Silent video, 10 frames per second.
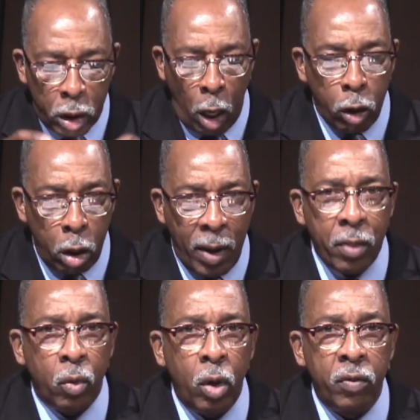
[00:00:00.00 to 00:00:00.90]
talking
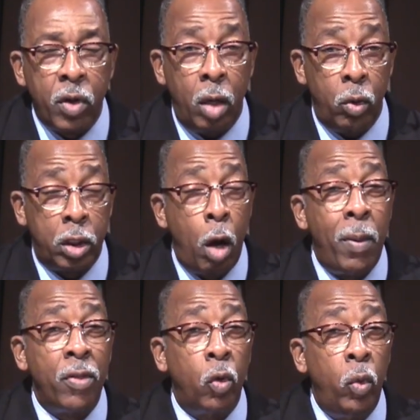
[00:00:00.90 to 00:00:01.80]
about the Word of God. And we're talking
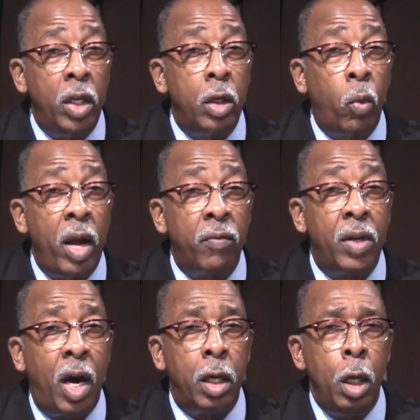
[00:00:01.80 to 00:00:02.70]
about the will and the way of
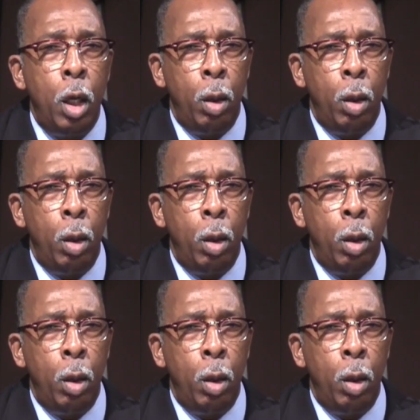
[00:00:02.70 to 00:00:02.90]
God.